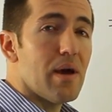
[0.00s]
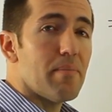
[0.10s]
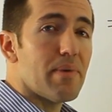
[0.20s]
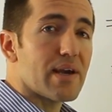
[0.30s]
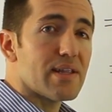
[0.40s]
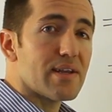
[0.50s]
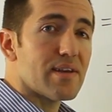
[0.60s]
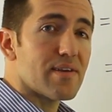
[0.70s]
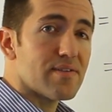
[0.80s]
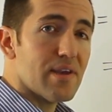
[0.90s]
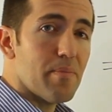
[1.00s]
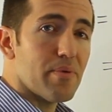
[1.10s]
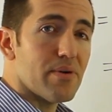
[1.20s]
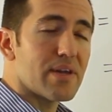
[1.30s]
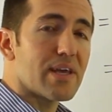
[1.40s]
by collecting a
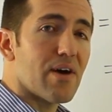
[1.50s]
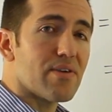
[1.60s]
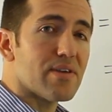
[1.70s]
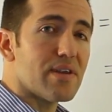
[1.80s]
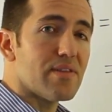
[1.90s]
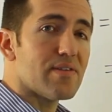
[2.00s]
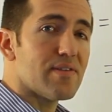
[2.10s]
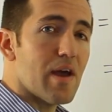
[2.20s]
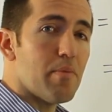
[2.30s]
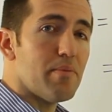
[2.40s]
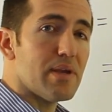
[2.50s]
sample and calculating the sample